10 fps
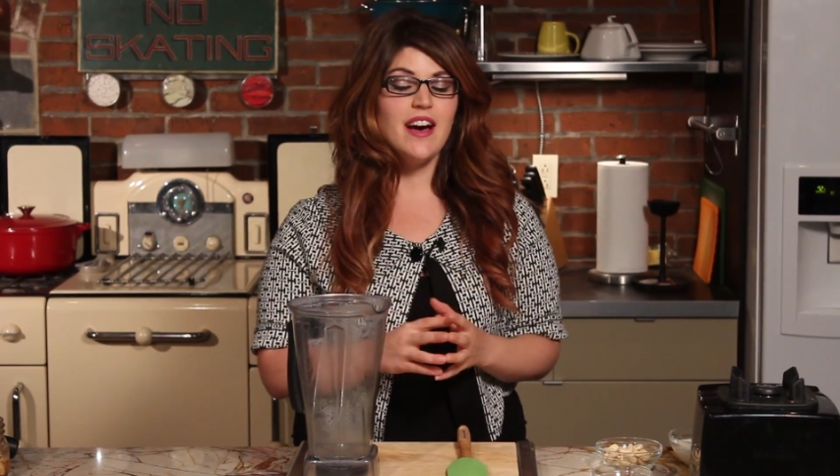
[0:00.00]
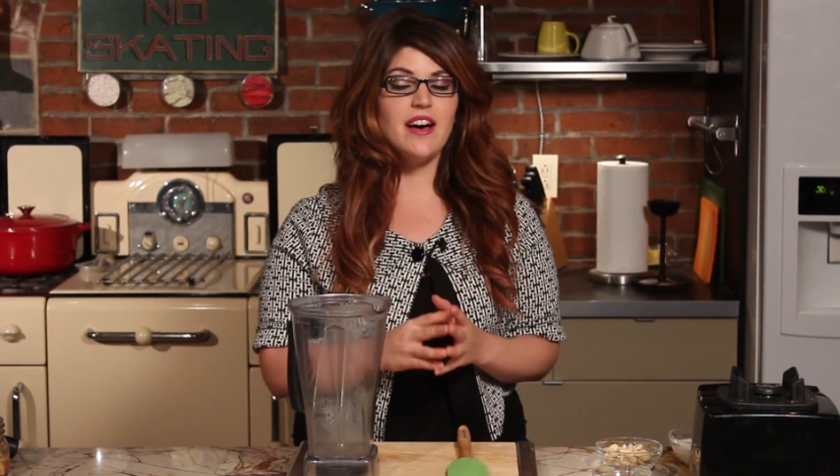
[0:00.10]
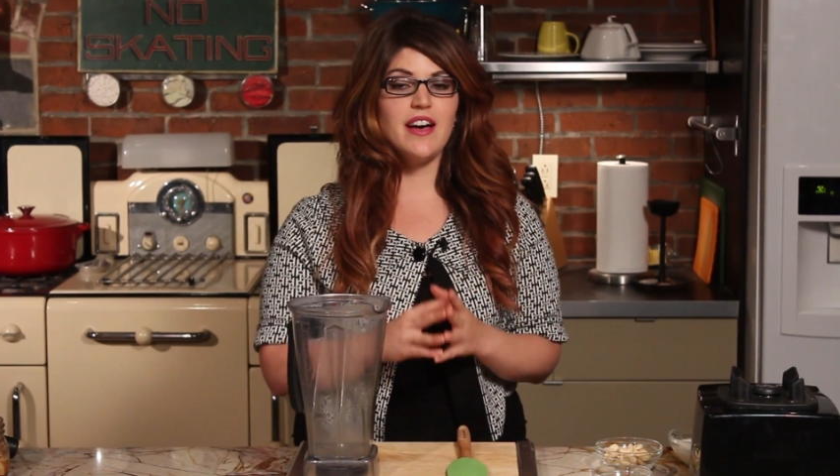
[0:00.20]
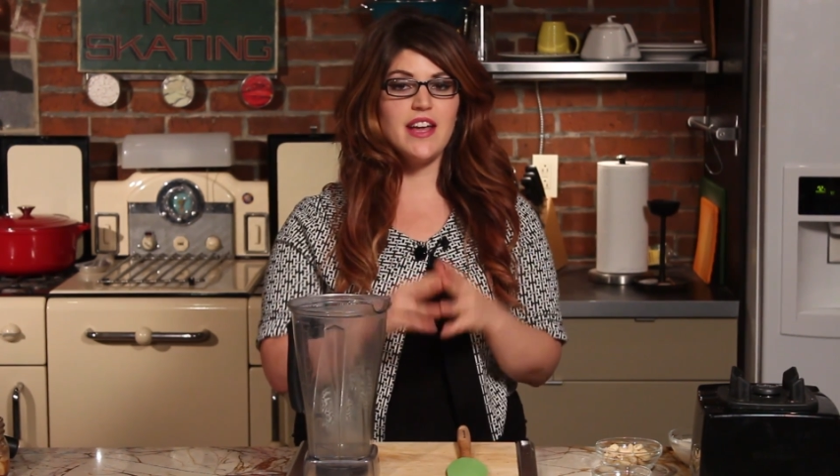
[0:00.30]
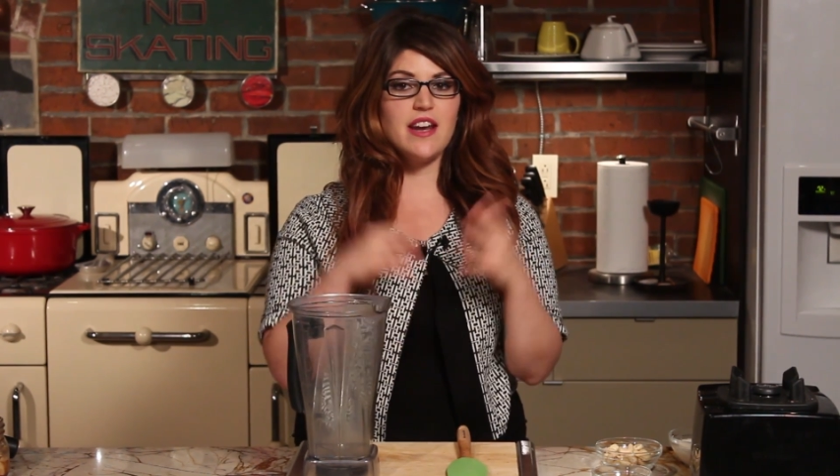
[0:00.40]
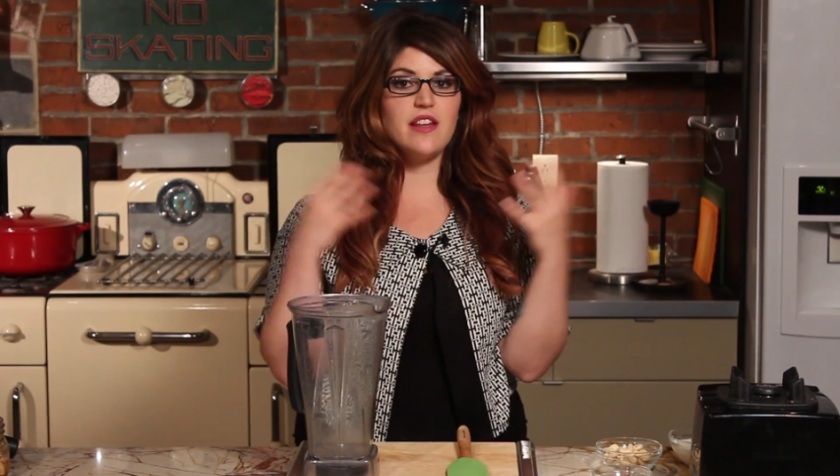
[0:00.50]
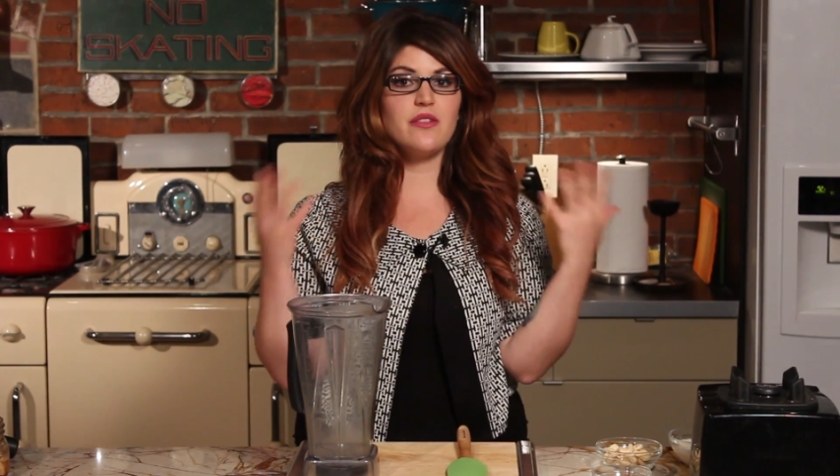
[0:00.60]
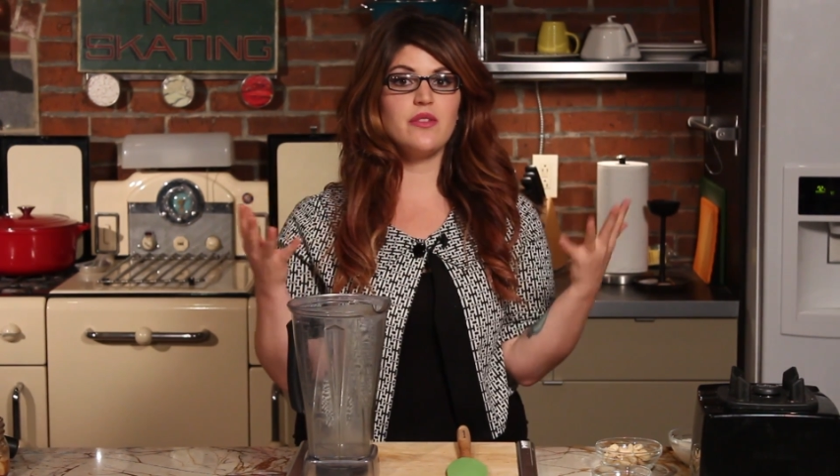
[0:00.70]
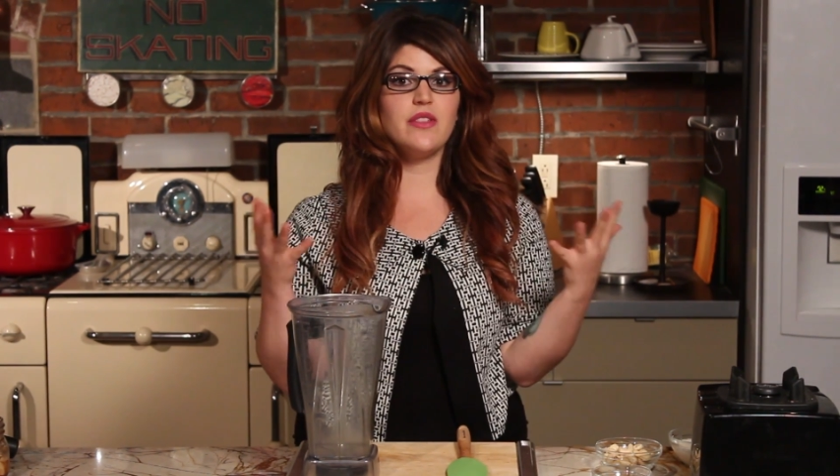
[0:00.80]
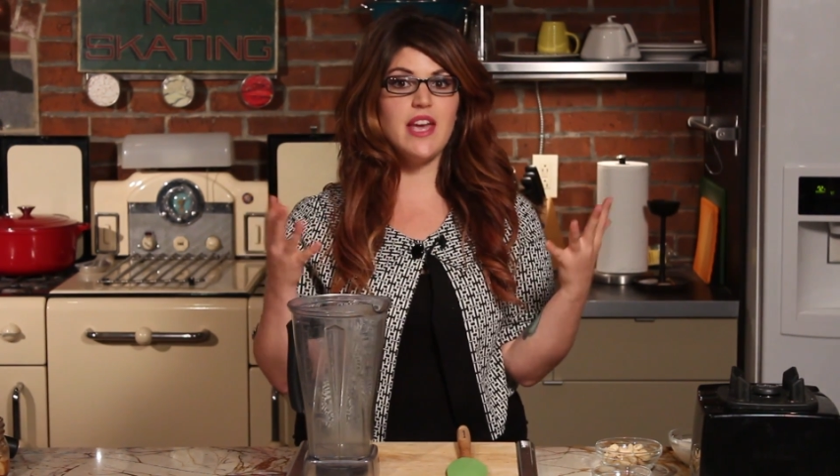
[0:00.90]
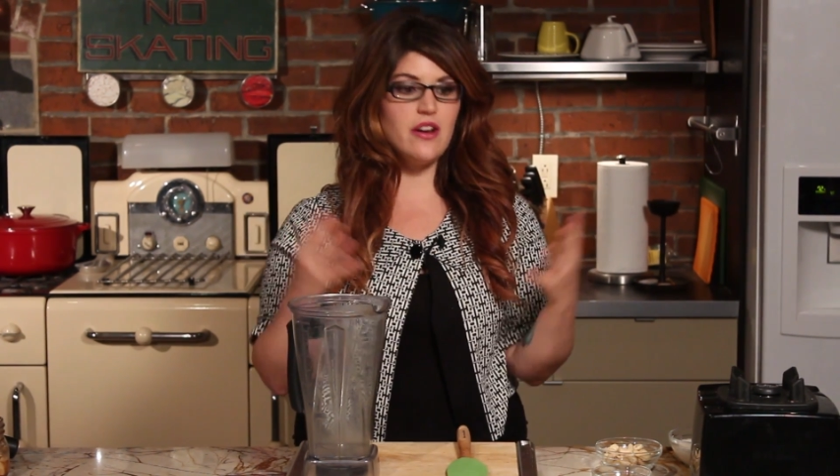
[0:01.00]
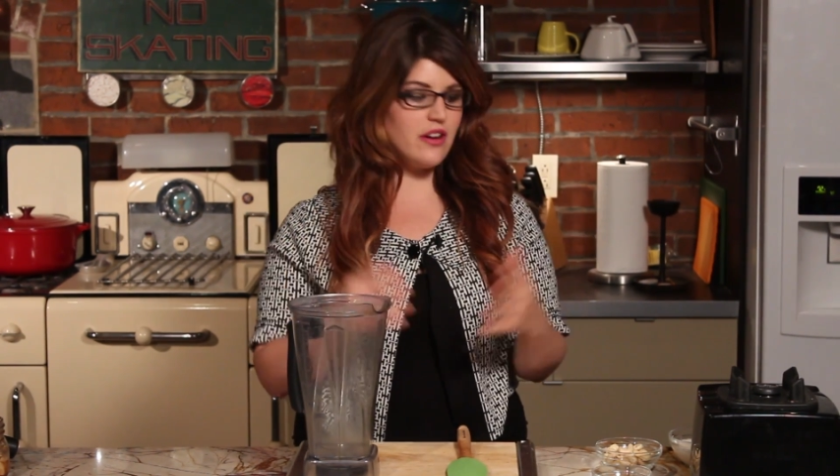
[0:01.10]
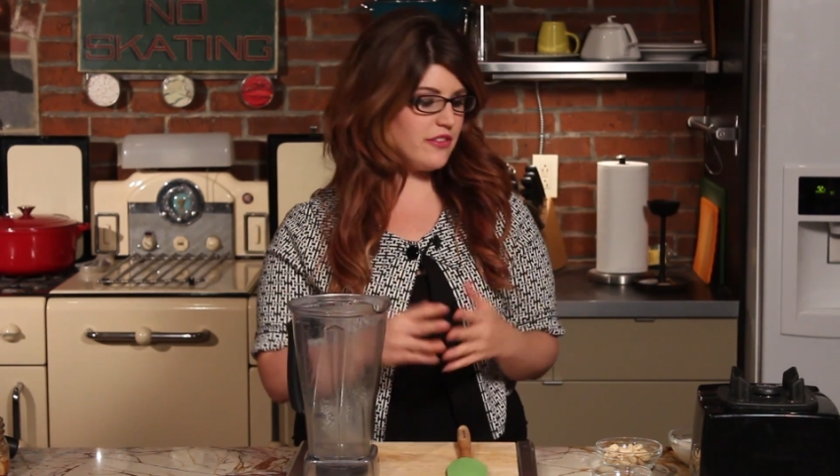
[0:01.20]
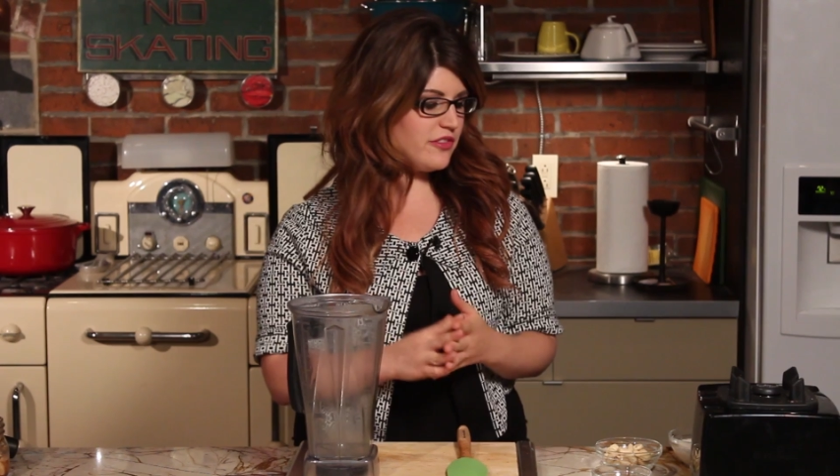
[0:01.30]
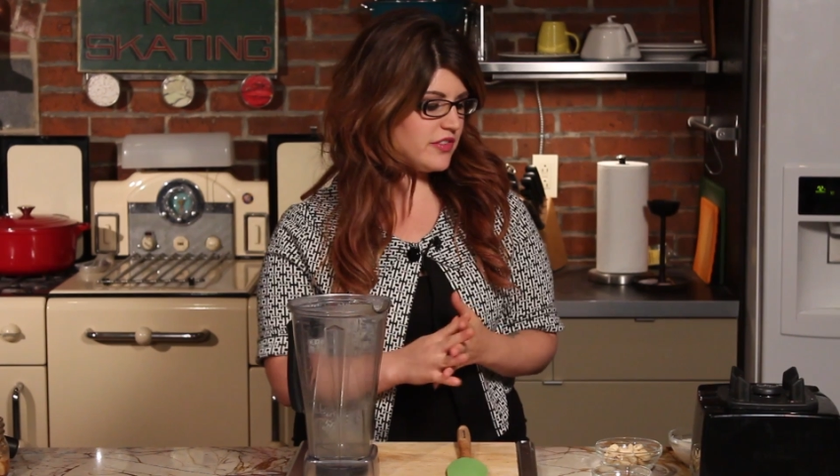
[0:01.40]
and another layer
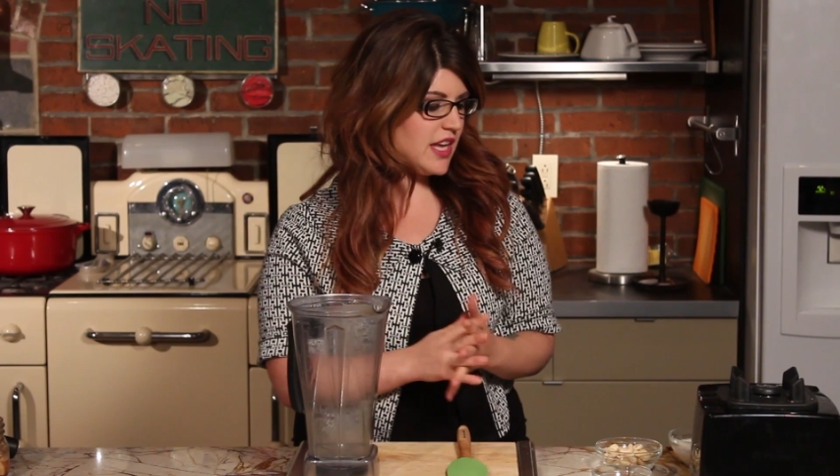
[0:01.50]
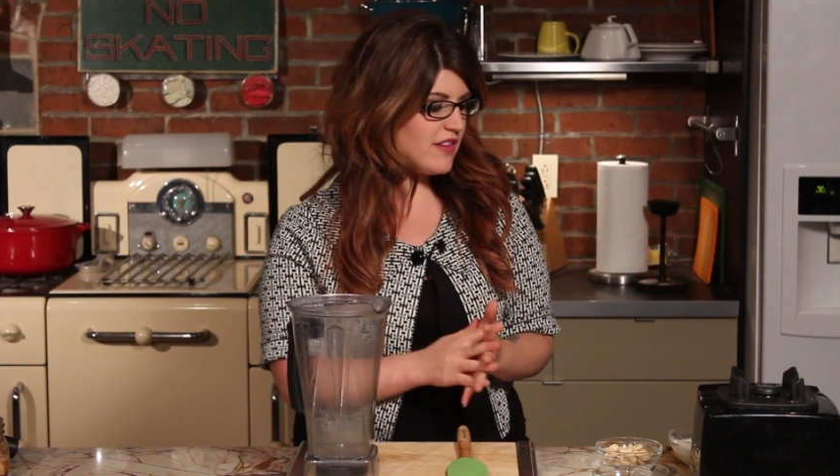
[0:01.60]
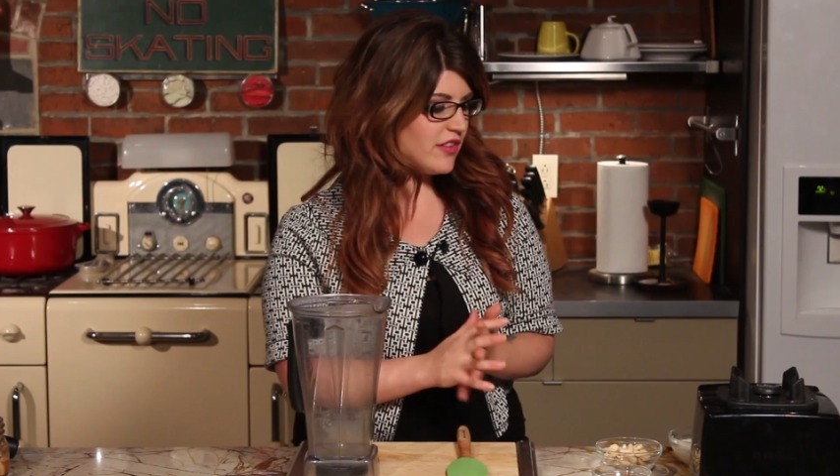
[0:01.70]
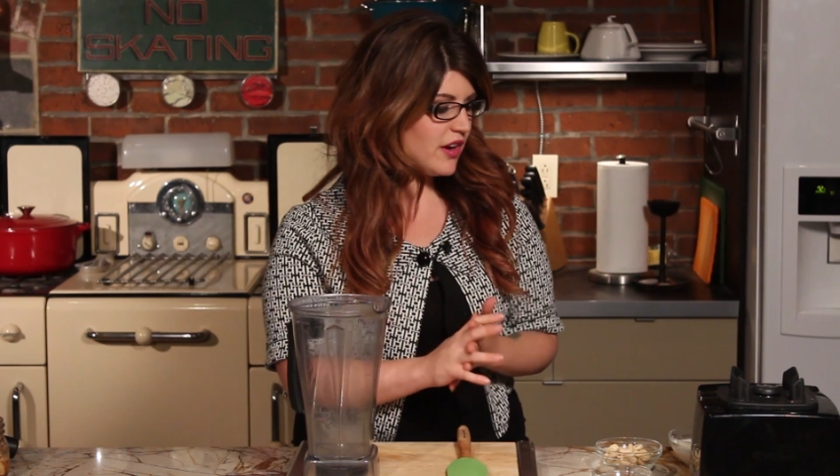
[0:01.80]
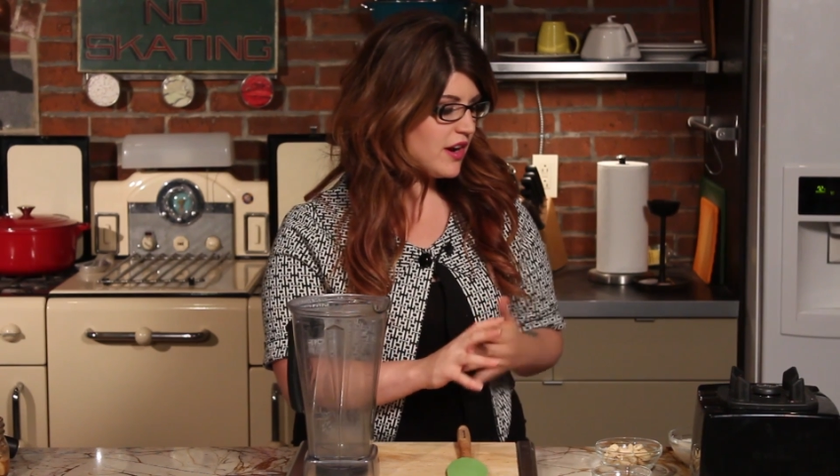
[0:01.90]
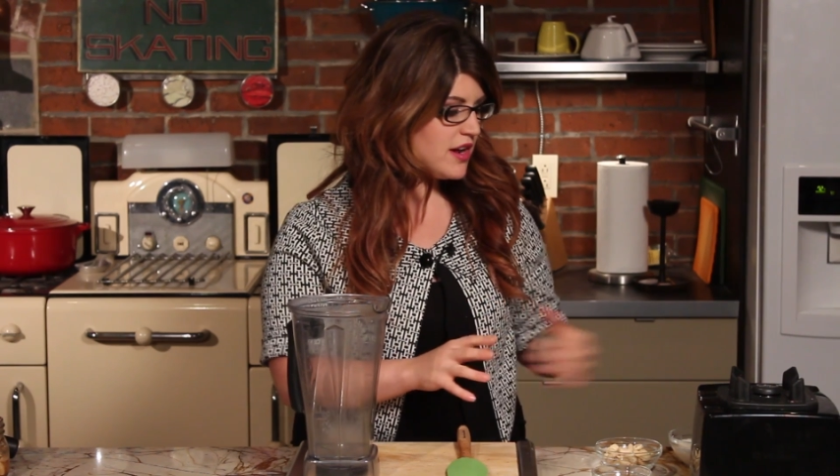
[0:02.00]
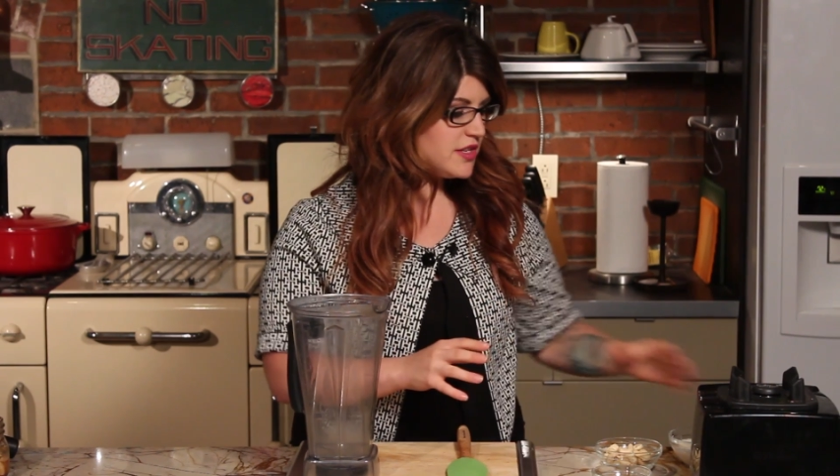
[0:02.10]
of flavor.